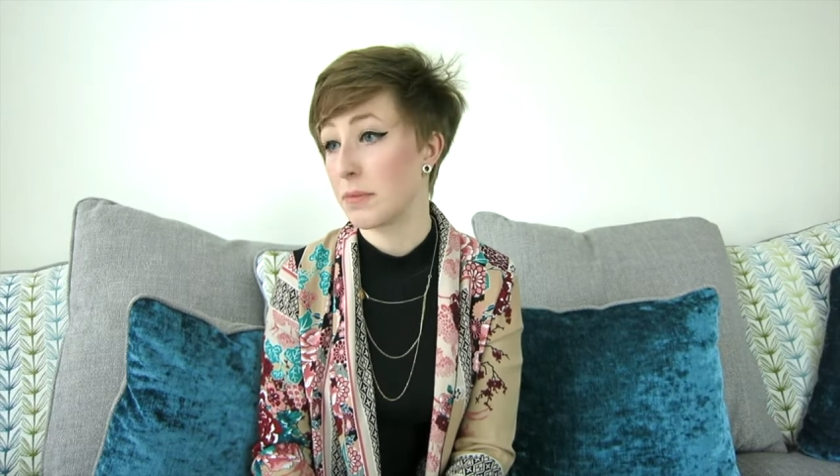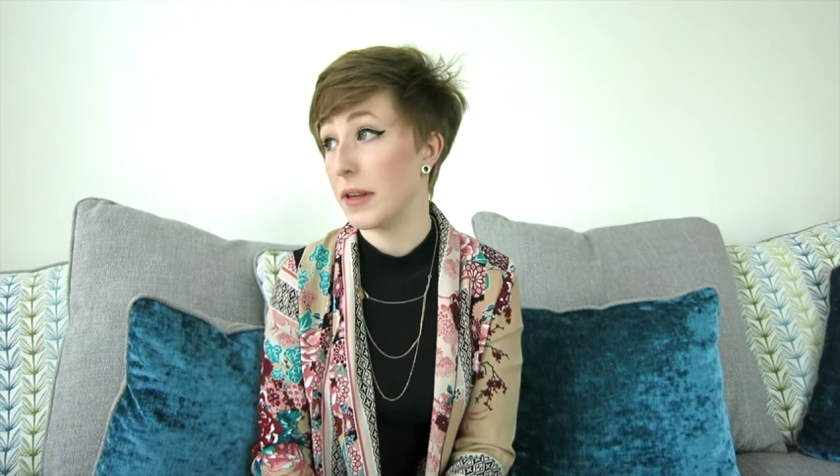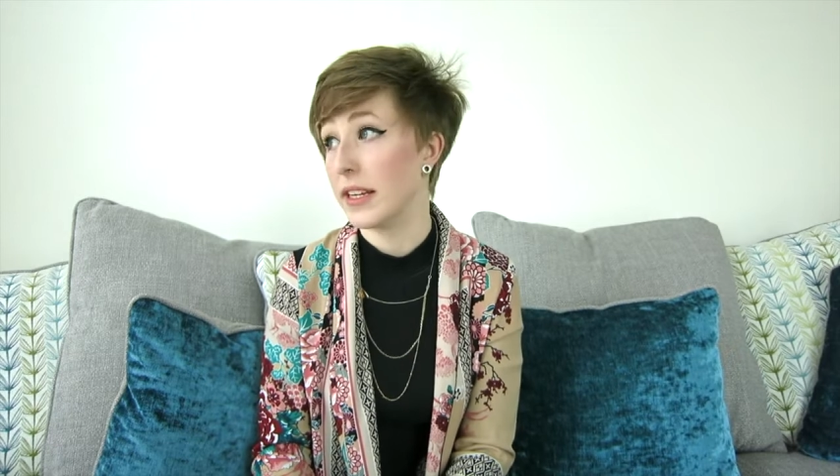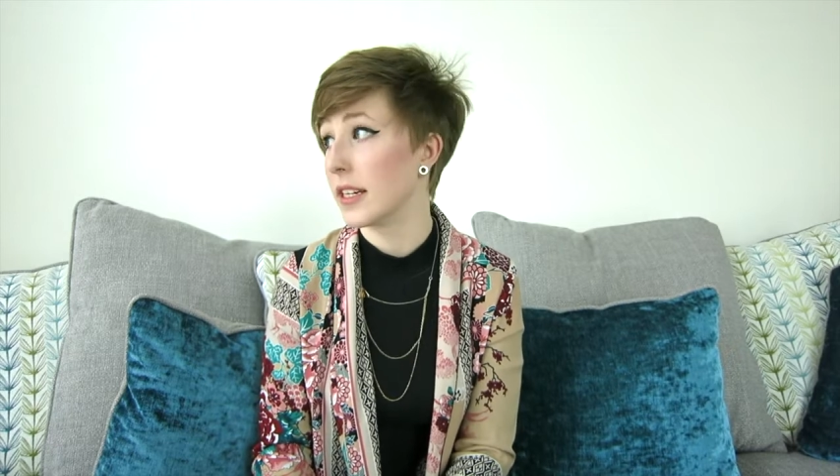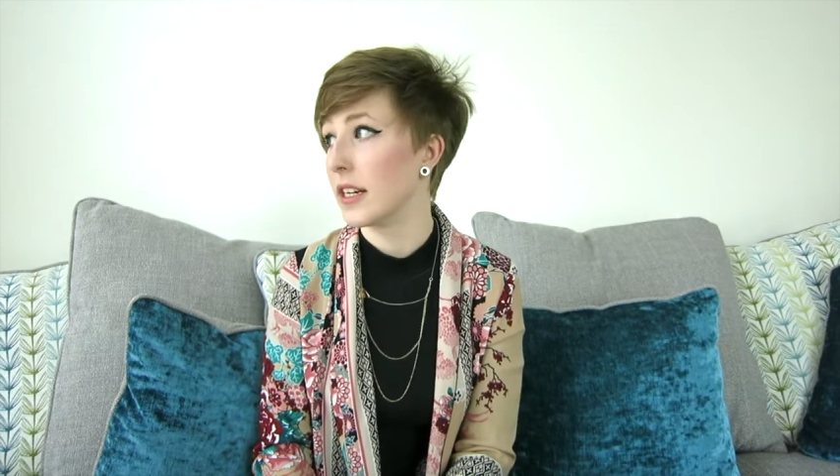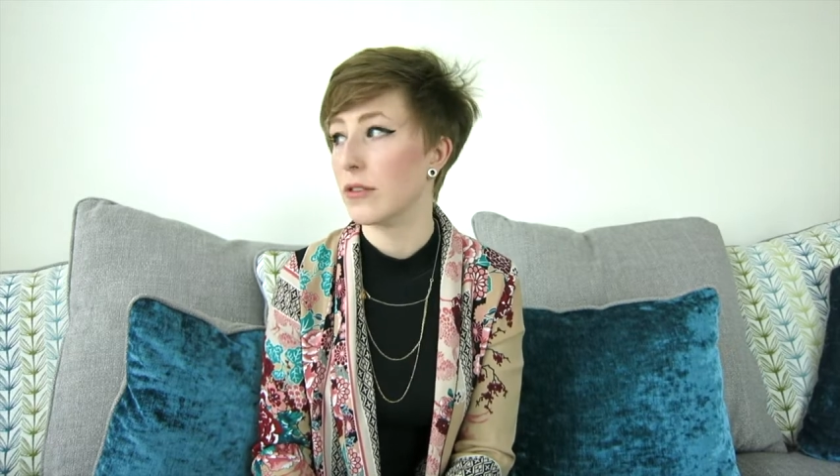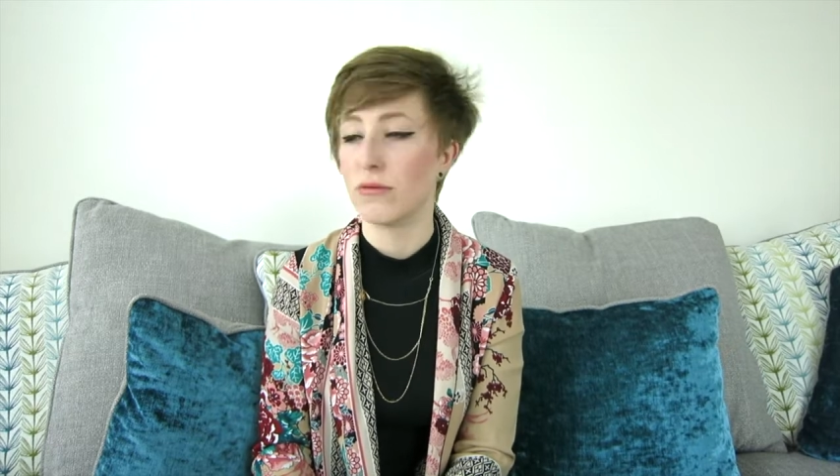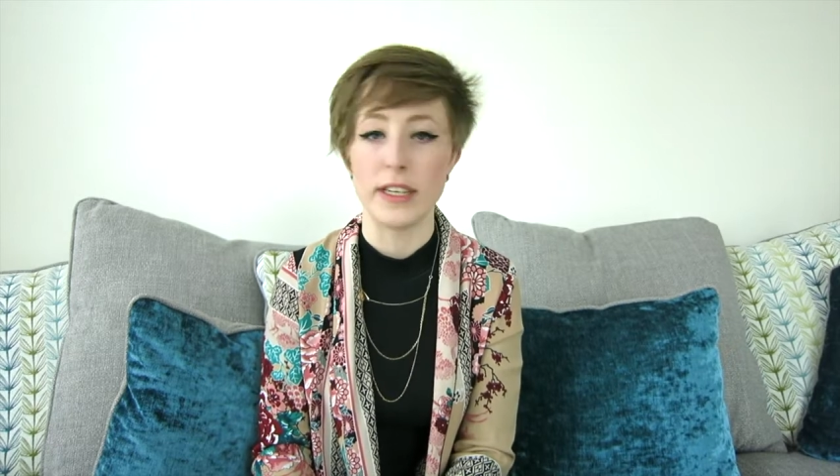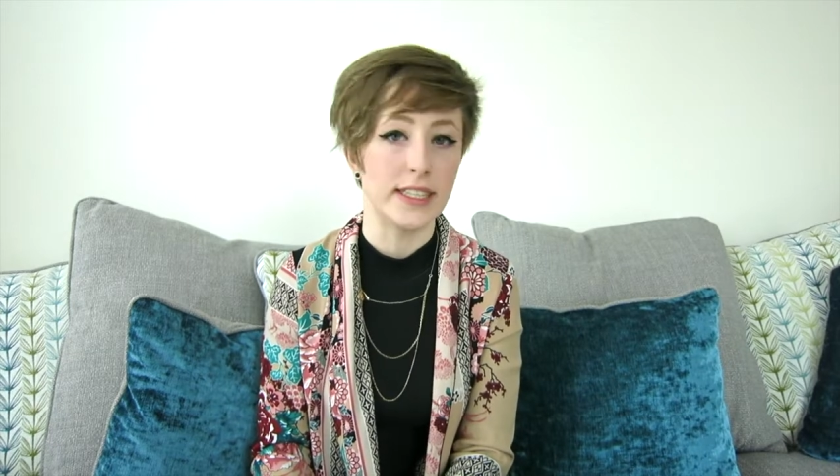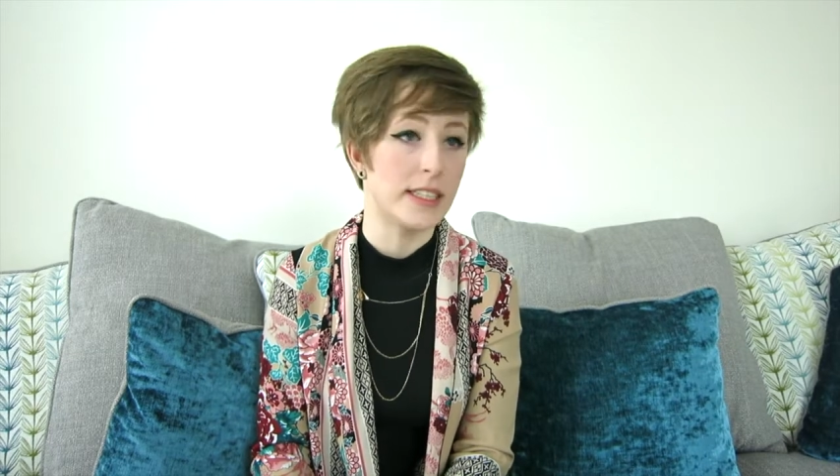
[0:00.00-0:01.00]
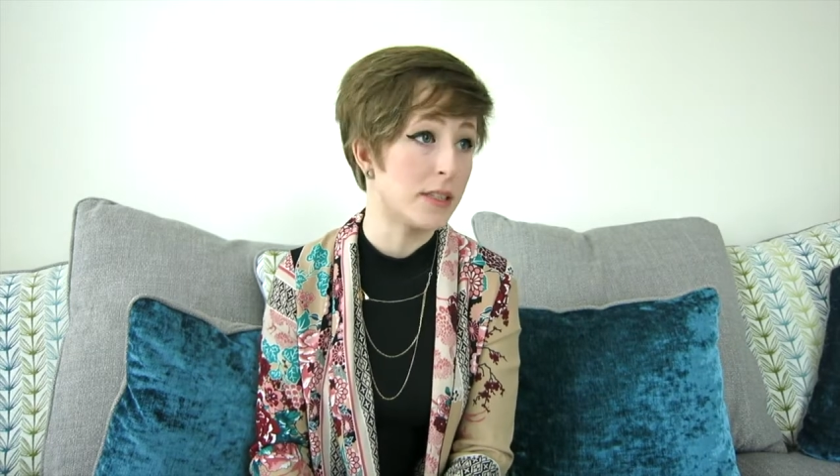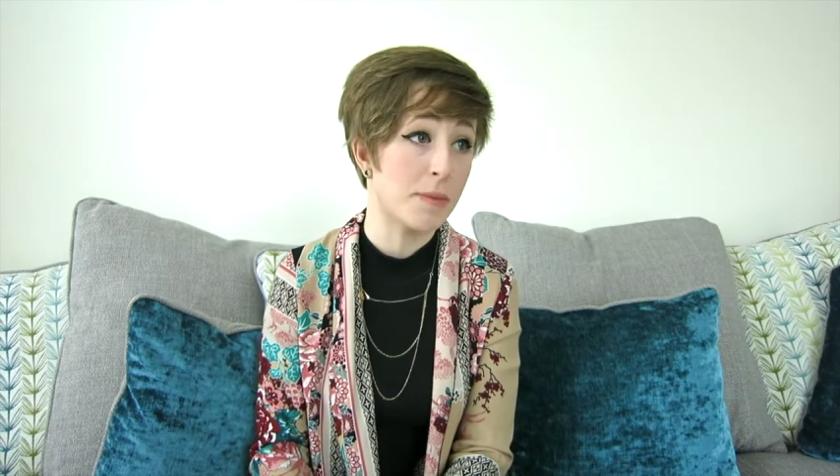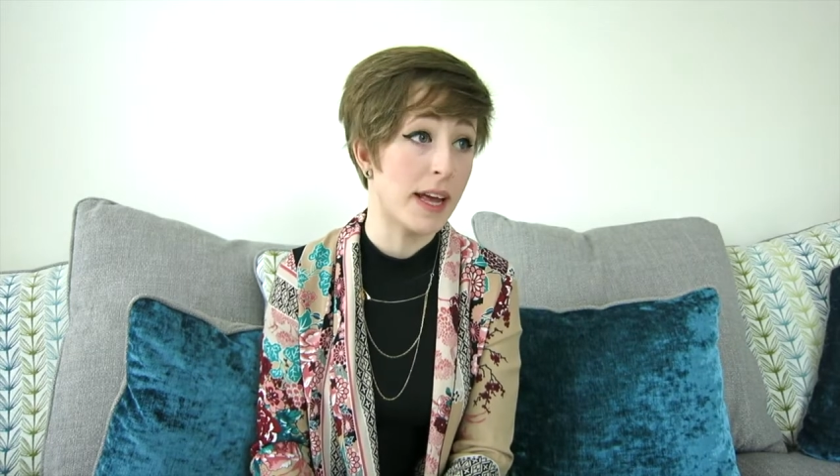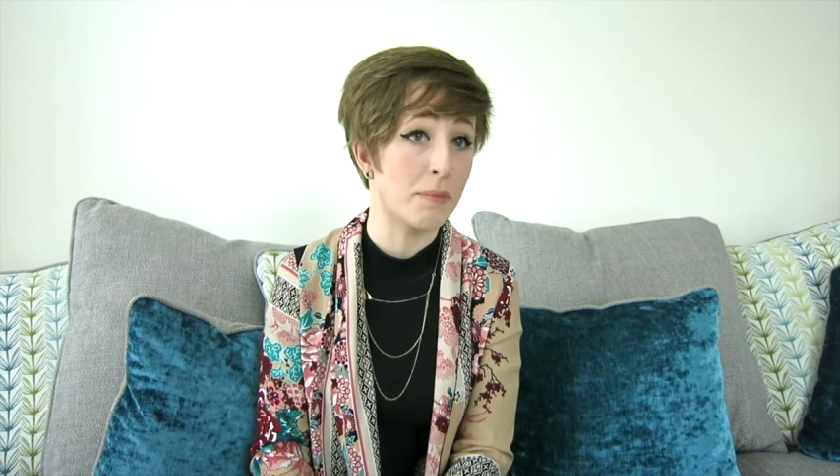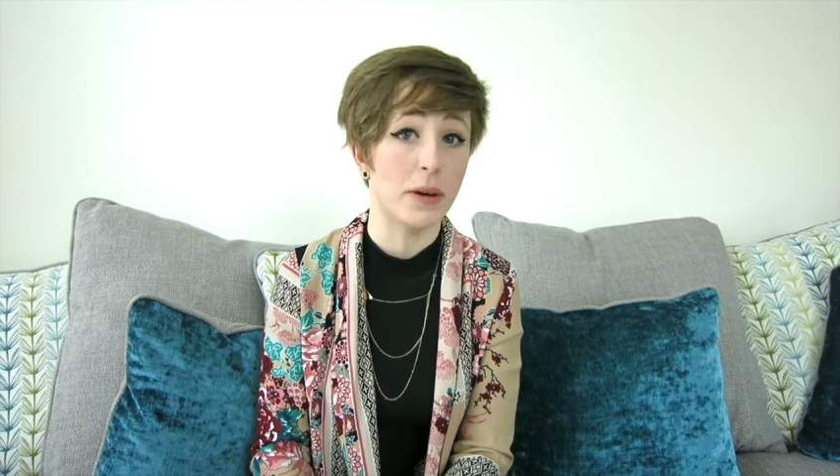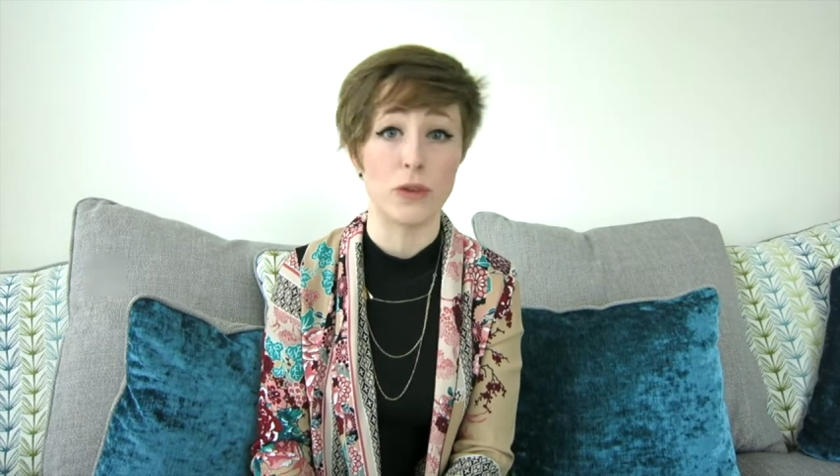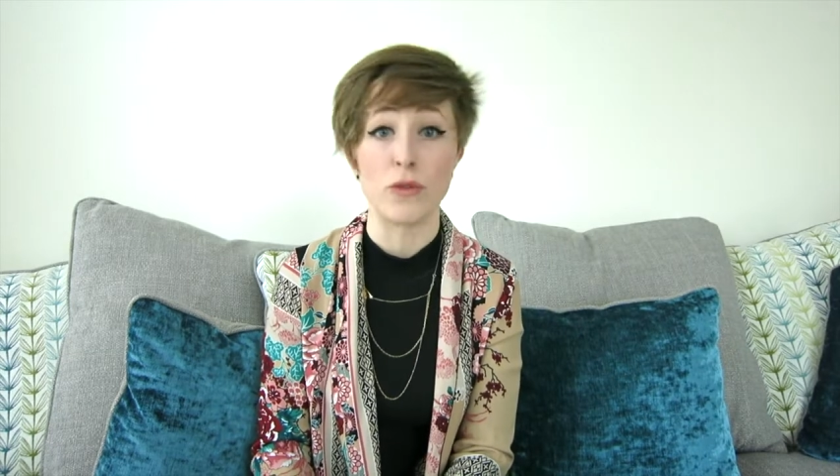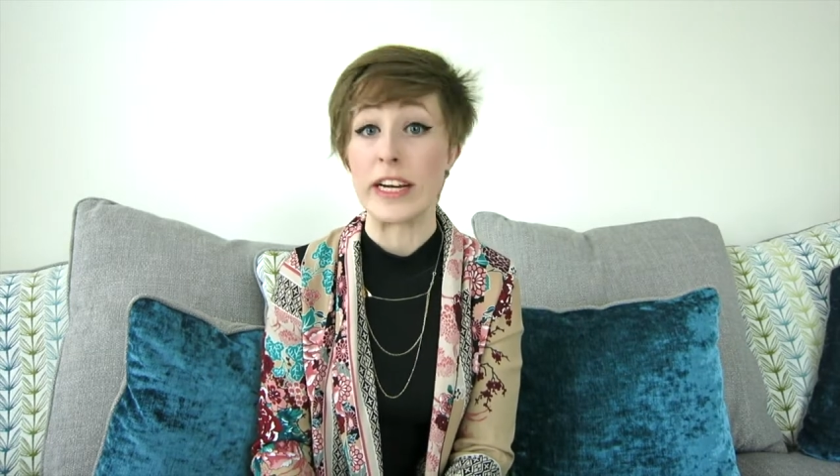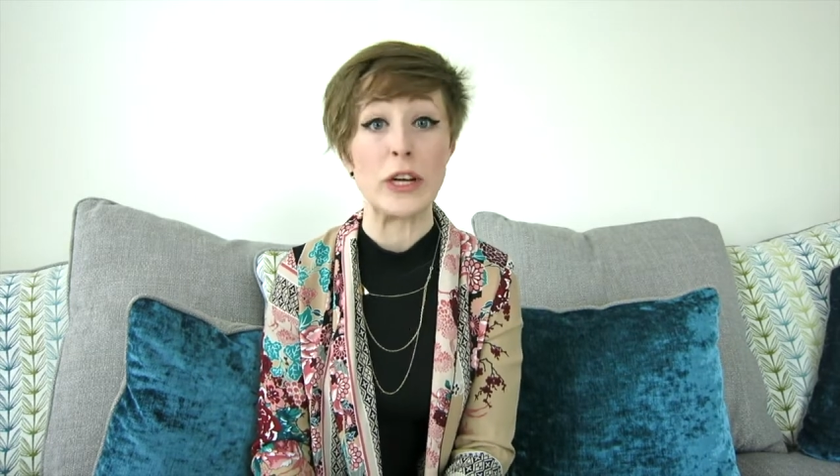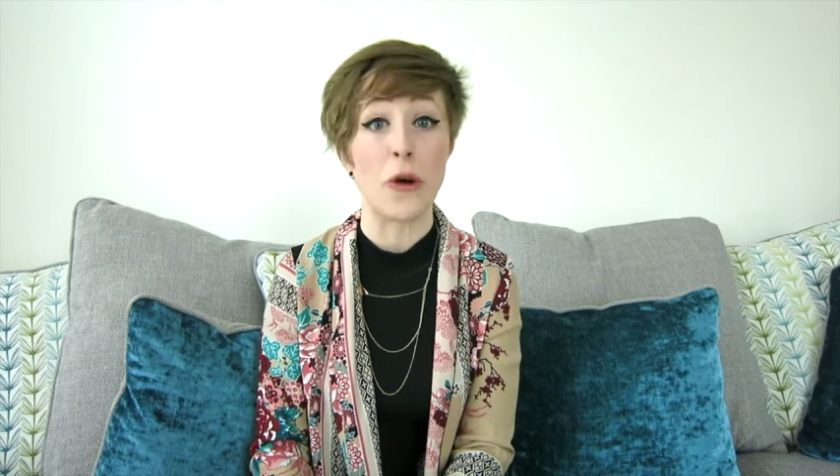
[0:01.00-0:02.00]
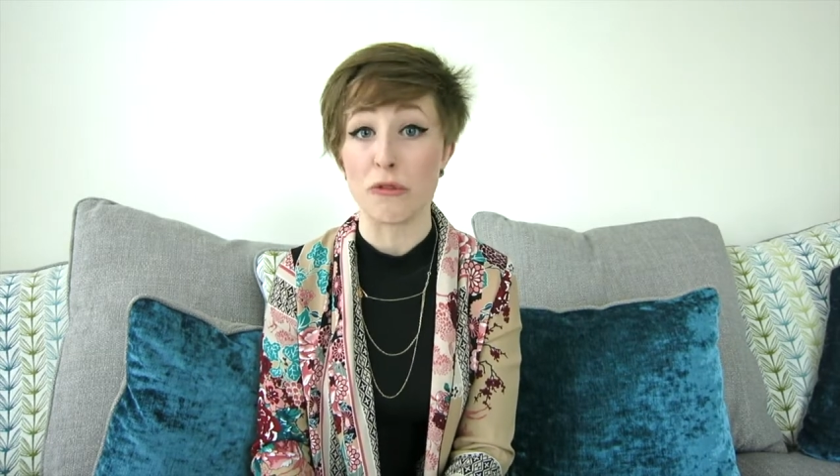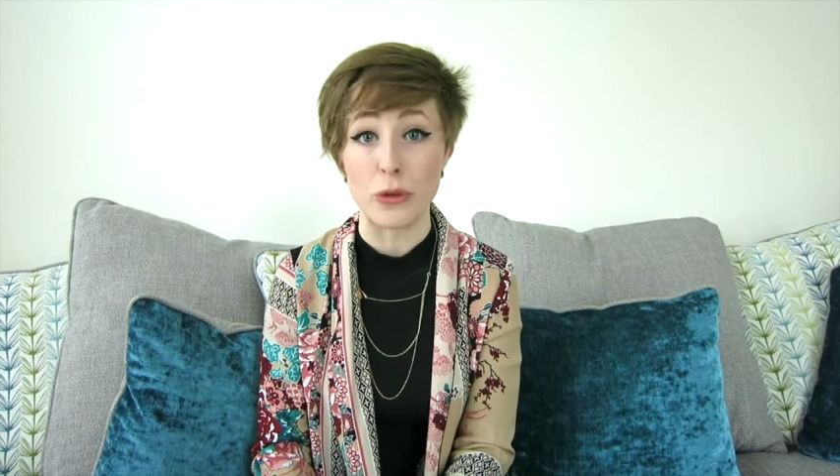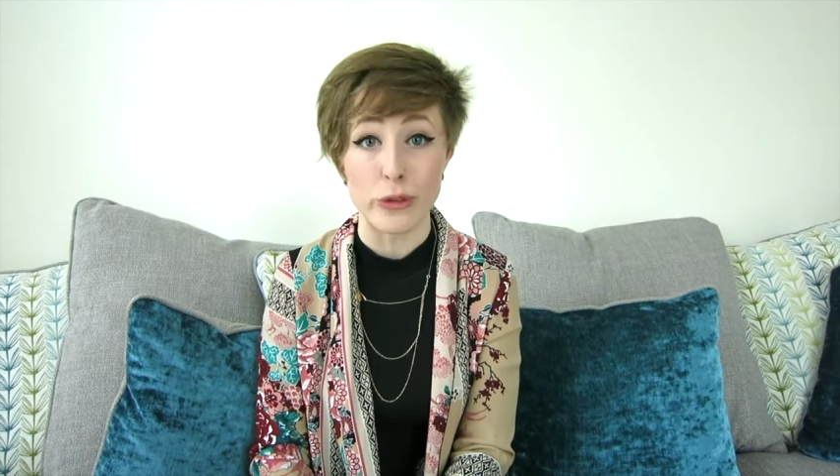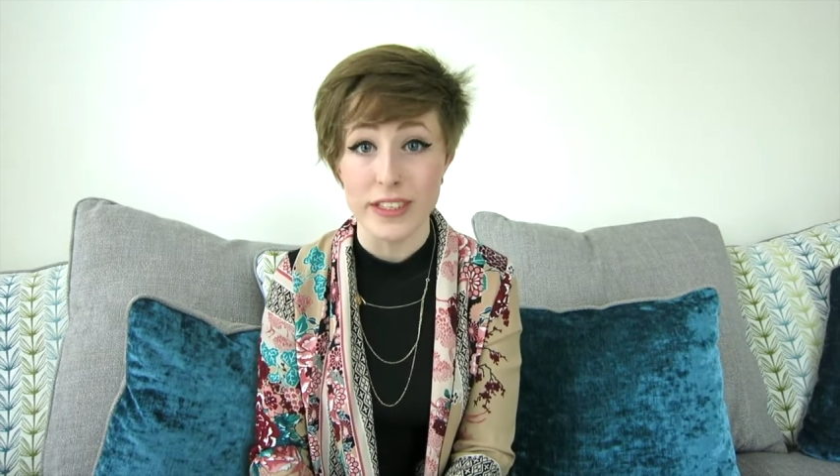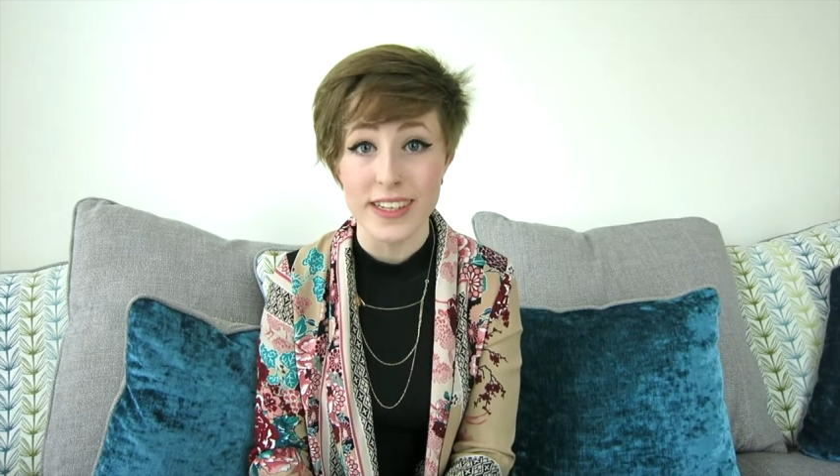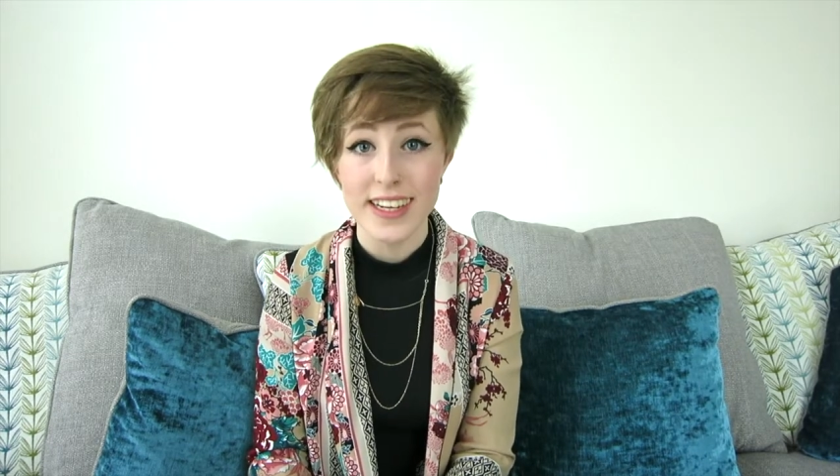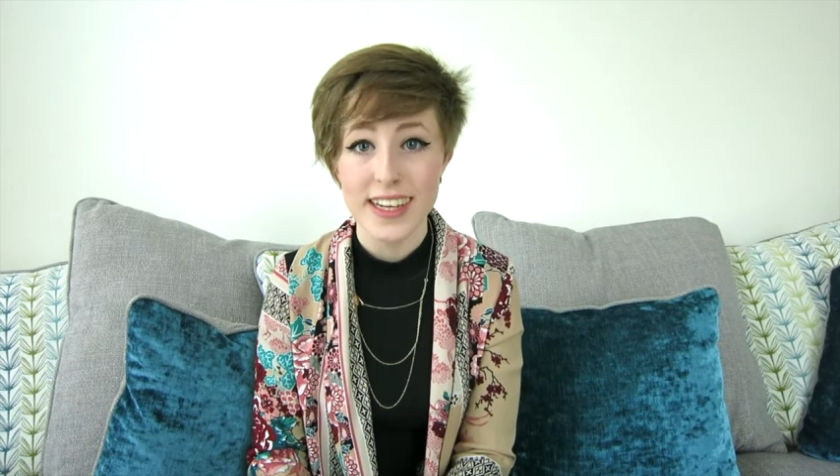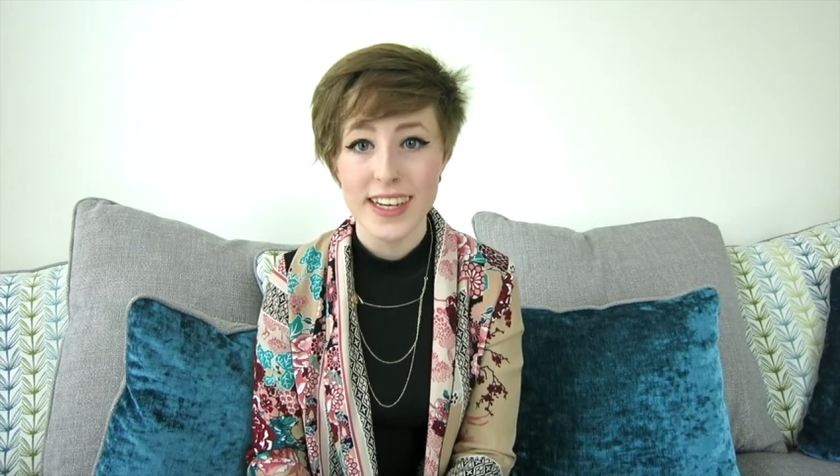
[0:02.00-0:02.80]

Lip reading: speaker, read a newspaper, read novels.